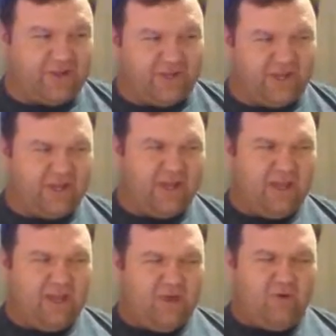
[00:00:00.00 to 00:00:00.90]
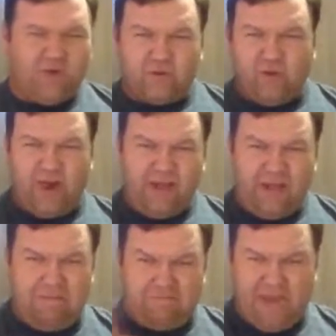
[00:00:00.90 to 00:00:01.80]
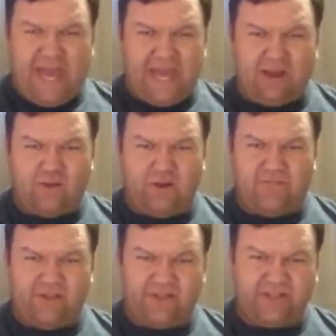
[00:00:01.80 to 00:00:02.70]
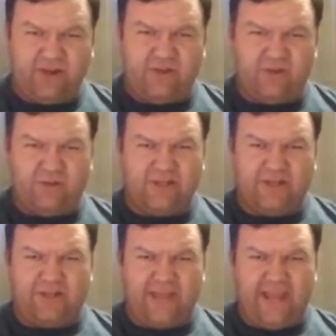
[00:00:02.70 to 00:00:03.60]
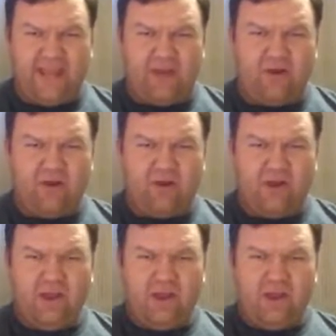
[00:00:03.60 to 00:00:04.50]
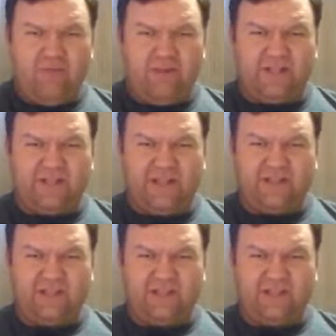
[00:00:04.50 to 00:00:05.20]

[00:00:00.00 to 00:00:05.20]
which was brought up back whenever the series was on the air. But